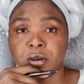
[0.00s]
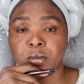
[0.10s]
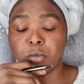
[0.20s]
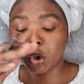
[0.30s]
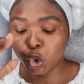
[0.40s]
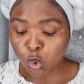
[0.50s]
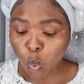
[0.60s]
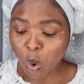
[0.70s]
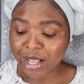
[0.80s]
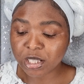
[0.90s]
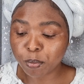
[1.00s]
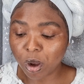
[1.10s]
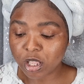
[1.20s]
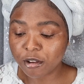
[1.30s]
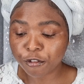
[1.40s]
But you as a
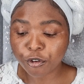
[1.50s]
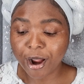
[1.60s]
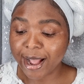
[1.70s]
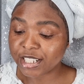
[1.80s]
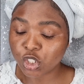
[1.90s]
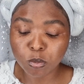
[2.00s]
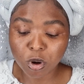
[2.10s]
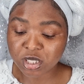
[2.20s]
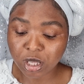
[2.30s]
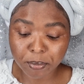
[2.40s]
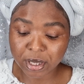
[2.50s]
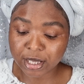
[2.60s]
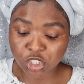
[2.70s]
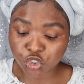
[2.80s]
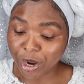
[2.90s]
body of Christ, you must not be
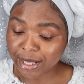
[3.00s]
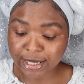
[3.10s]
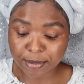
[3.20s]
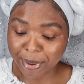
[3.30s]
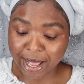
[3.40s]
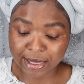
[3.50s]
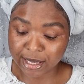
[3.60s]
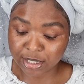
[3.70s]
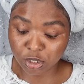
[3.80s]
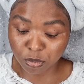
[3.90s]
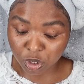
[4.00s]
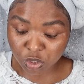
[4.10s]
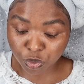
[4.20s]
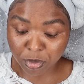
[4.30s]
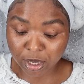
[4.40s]
distracted by this. You must
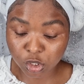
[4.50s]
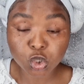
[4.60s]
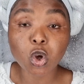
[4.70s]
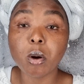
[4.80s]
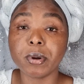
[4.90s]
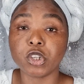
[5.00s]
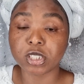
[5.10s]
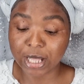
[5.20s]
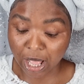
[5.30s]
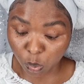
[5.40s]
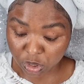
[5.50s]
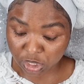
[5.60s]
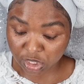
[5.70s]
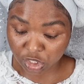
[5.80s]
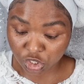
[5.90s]
remain sober, just like what
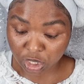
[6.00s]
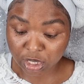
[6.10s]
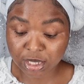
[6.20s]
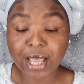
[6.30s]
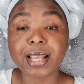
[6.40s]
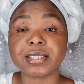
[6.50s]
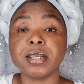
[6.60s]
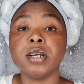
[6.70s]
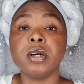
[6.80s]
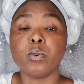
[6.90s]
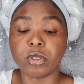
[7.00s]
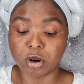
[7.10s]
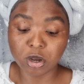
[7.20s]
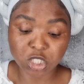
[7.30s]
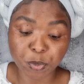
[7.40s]
Sister Jada says with her
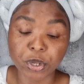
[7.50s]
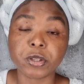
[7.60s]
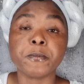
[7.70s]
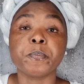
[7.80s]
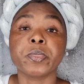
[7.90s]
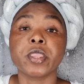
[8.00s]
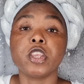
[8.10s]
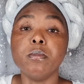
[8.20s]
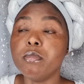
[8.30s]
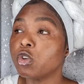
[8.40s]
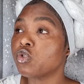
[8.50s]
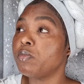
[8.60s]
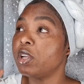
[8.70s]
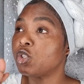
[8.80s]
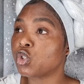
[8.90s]
husband. You must
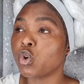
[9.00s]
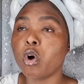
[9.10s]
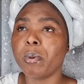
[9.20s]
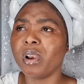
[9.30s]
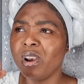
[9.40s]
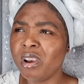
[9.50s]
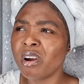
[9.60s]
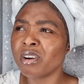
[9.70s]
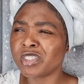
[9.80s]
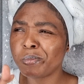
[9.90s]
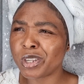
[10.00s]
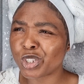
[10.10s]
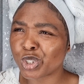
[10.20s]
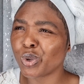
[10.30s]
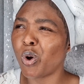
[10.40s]
remain sober. Learn to be
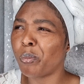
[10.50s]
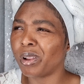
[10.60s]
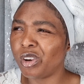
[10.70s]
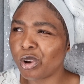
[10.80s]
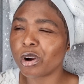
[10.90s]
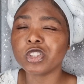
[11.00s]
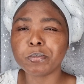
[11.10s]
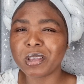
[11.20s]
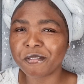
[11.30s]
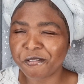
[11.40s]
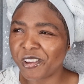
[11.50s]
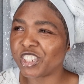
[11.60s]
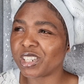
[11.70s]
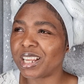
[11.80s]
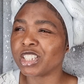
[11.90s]
sober. Learn to be
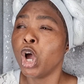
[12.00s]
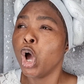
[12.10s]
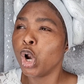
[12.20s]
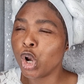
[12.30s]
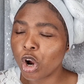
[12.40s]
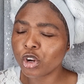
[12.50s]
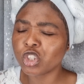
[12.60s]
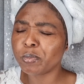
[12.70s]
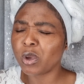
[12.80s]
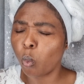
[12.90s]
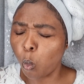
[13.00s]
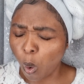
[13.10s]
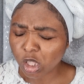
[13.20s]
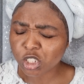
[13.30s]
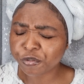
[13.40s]
vigilant. Learn to be
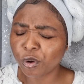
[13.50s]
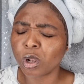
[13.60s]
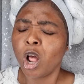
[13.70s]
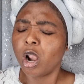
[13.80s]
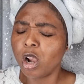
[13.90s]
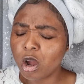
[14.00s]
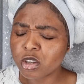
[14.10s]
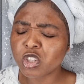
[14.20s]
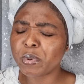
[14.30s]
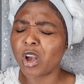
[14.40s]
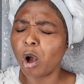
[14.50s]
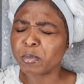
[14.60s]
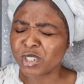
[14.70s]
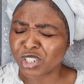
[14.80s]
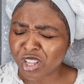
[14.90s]
watchful. Learn to be
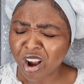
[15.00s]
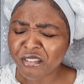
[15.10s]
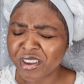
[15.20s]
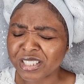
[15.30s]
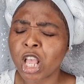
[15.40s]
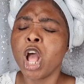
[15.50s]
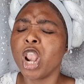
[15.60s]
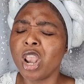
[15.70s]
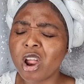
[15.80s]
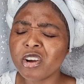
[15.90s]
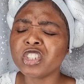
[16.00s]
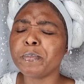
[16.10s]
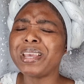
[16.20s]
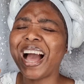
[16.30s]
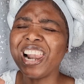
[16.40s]
observant. Learn to
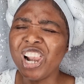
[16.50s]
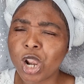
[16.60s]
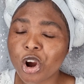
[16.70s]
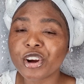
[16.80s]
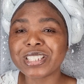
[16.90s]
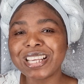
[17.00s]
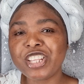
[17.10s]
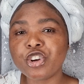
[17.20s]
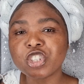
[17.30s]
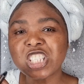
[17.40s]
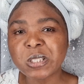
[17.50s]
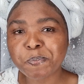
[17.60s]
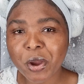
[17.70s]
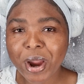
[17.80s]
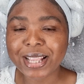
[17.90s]
be alert in your
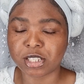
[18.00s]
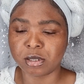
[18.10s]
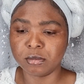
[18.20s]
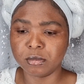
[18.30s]
spirit.